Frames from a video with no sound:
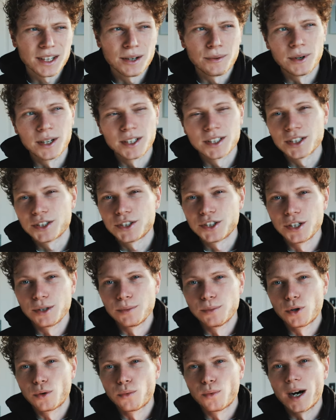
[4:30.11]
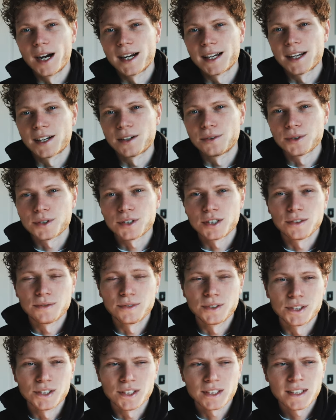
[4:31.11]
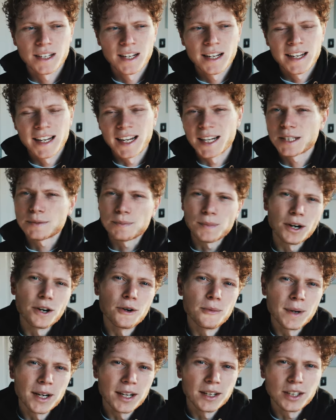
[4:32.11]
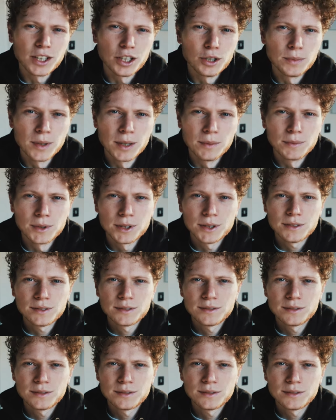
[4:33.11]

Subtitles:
I wanted to shoot more wide angle stuff and just experiment a little bit more.